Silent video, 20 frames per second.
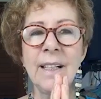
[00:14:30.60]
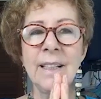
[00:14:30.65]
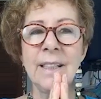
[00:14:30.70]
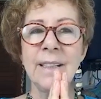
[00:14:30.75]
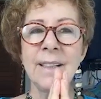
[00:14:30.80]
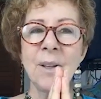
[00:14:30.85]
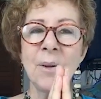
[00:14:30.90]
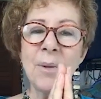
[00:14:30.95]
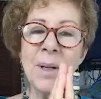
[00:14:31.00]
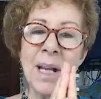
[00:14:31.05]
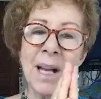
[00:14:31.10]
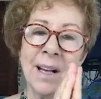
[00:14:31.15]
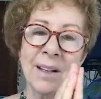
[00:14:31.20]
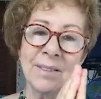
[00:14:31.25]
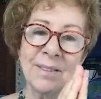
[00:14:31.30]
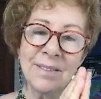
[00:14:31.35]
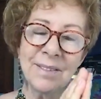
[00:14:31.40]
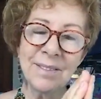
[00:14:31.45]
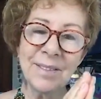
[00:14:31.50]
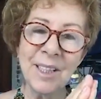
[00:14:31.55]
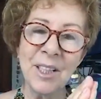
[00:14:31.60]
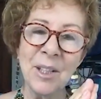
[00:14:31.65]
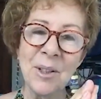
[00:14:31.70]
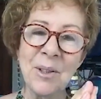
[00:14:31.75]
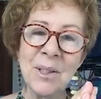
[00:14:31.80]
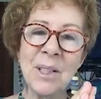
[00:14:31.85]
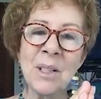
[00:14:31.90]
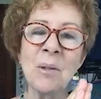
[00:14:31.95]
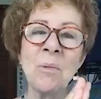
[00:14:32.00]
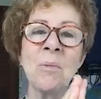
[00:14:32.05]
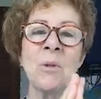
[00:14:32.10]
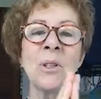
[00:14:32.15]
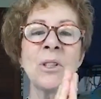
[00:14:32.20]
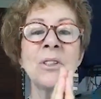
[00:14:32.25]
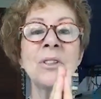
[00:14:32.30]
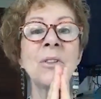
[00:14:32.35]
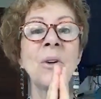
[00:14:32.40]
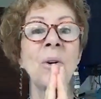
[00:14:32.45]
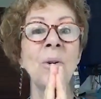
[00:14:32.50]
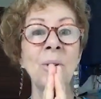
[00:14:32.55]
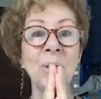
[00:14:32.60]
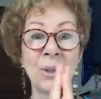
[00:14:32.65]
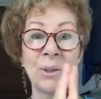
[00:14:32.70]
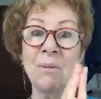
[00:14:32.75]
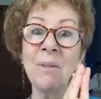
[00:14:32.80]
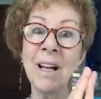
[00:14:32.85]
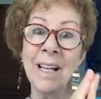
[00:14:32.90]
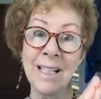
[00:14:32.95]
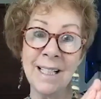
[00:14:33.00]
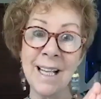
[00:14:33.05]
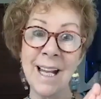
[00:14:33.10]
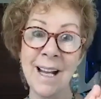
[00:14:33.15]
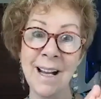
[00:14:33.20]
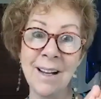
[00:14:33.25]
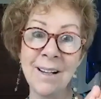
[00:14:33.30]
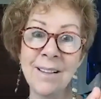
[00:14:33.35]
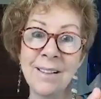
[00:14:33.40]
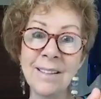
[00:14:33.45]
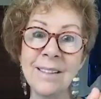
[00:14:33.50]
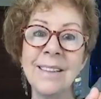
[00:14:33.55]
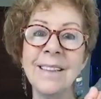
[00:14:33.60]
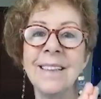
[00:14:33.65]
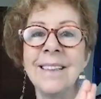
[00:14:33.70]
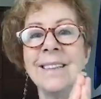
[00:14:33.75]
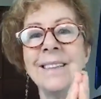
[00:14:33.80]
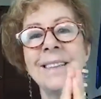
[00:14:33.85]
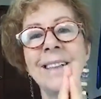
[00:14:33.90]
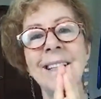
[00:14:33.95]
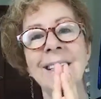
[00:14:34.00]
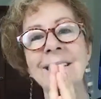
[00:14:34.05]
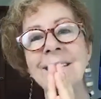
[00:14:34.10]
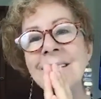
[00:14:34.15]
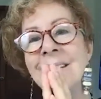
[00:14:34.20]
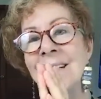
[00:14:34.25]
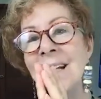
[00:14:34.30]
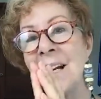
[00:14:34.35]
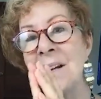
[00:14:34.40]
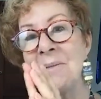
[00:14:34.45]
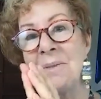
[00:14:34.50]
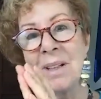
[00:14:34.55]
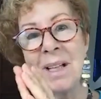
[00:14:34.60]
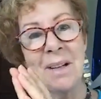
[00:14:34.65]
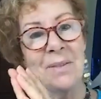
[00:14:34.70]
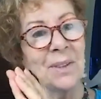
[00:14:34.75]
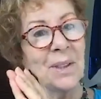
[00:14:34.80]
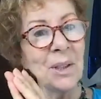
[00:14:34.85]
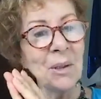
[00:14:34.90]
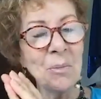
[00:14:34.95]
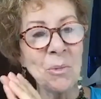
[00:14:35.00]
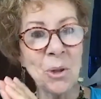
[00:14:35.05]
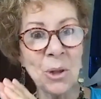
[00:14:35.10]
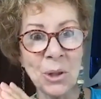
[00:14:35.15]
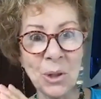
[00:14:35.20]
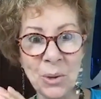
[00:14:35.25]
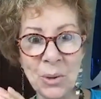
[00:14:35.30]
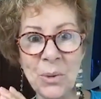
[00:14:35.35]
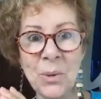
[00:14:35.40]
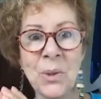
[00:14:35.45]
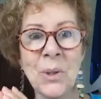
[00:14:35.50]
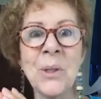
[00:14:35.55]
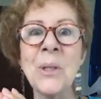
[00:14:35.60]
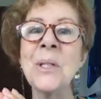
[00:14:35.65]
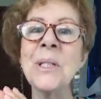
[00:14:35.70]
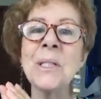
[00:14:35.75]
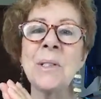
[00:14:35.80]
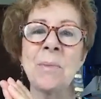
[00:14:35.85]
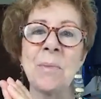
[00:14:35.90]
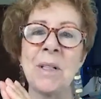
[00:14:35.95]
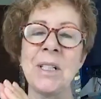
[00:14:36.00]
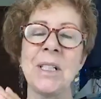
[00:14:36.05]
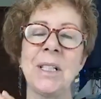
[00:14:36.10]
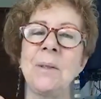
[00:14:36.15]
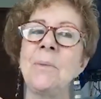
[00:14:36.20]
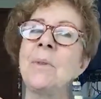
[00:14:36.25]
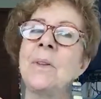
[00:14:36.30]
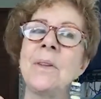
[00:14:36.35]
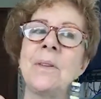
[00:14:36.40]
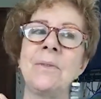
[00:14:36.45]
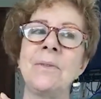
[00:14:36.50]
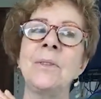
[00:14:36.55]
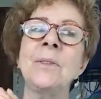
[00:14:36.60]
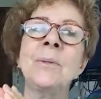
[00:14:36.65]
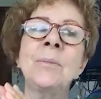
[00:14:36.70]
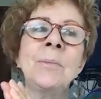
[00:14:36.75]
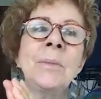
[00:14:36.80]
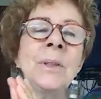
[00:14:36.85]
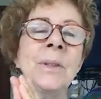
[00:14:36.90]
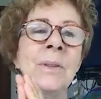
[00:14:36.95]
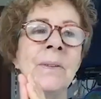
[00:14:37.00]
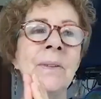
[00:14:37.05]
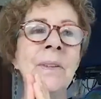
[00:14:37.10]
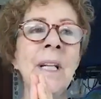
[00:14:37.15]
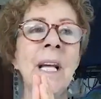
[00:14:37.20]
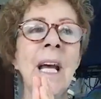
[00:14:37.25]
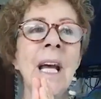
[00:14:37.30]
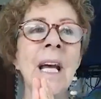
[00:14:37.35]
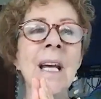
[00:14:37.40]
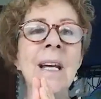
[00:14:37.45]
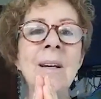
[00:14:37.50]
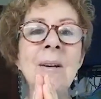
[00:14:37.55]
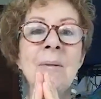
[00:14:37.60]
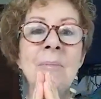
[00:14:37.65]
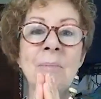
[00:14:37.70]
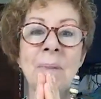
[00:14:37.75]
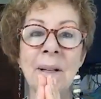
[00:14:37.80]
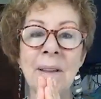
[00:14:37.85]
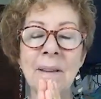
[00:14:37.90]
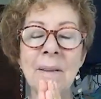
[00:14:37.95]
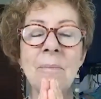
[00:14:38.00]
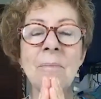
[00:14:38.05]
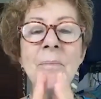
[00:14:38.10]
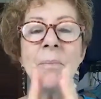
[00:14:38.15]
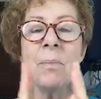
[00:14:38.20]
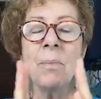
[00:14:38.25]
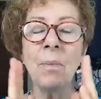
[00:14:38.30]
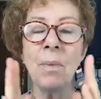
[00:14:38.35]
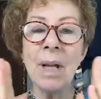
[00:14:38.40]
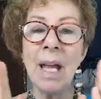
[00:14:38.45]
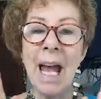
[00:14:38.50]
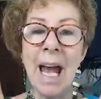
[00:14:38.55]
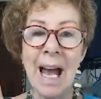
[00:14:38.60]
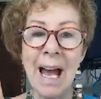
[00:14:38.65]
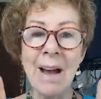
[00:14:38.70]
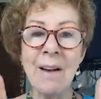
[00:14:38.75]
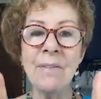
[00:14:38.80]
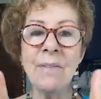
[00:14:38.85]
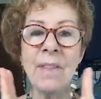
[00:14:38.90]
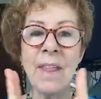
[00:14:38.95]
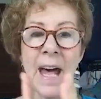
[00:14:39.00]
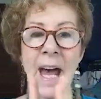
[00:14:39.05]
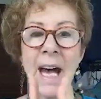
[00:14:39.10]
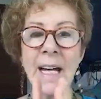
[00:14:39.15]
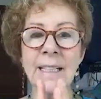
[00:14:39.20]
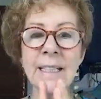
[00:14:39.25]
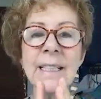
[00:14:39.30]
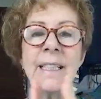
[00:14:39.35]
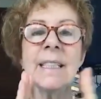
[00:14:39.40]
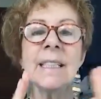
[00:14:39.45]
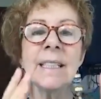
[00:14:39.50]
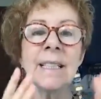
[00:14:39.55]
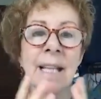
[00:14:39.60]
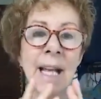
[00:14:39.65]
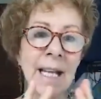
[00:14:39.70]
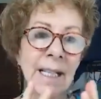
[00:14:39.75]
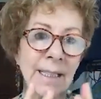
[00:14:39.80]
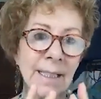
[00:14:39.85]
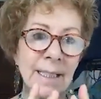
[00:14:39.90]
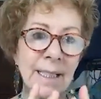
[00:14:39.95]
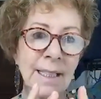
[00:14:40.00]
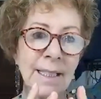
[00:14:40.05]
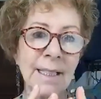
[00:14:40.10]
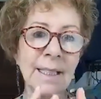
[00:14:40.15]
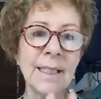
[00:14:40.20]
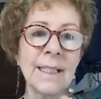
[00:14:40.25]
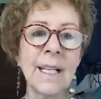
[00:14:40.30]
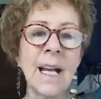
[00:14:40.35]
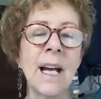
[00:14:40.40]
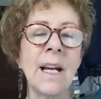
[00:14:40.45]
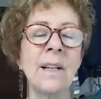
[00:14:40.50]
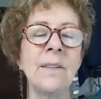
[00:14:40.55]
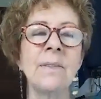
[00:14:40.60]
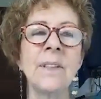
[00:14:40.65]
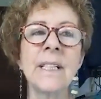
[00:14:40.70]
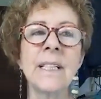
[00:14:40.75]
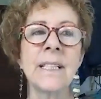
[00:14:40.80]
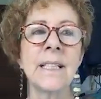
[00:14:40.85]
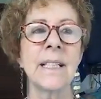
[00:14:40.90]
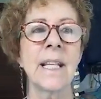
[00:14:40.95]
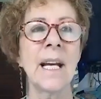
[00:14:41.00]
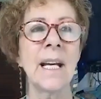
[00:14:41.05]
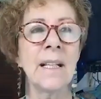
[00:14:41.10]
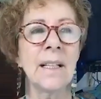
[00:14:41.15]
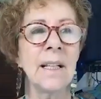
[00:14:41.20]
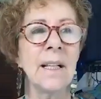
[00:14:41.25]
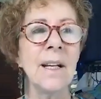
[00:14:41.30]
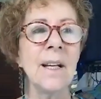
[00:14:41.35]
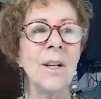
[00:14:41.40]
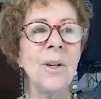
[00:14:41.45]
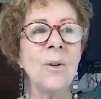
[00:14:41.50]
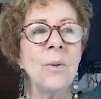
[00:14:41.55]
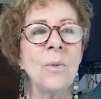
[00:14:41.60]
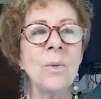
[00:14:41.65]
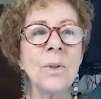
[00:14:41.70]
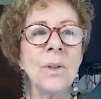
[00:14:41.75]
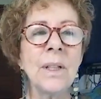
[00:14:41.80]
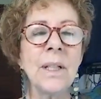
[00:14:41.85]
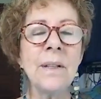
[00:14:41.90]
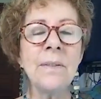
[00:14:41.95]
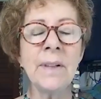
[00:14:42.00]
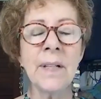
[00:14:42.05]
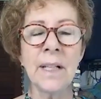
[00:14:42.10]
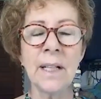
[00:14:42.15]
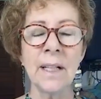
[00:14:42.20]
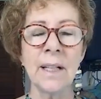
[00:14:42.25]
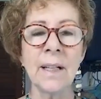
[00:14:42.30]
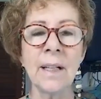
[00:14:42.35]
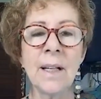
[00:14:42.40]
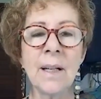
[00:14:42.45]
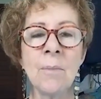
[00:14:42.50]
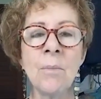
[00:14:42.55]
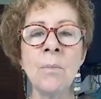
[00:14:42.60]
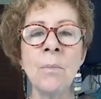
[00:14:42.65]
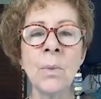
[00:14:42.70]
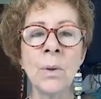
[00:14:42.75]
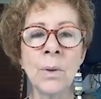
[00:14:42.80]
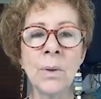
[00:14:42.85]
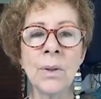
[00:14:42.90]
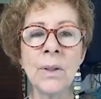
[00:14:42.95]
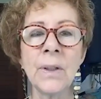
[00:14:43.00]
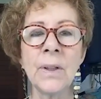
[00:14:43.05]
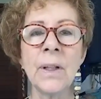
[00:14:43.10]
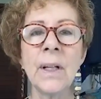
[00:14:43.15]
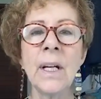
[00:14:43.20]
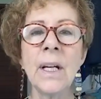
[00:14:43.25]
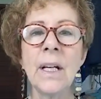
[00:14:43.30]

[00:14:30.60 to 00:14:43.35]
So we have, a little more solar right now, and then tonight we'll have a little more lunar, especially with the full moon. But we have that sense inside of us that we're living more,